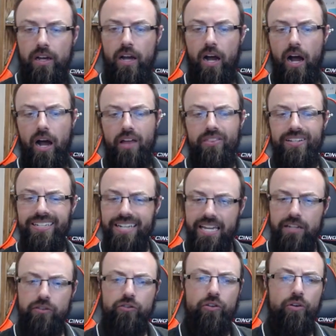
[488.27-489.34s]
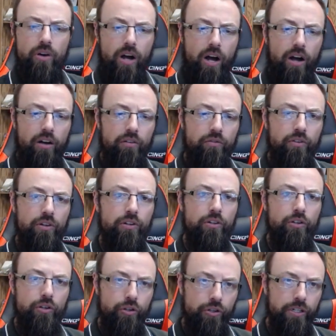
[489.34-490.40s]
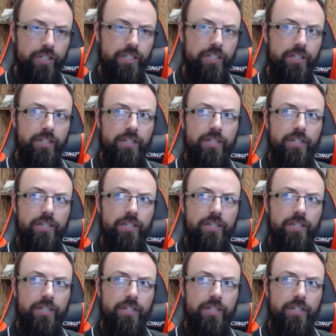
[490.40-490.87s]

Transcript: uh, the nature of good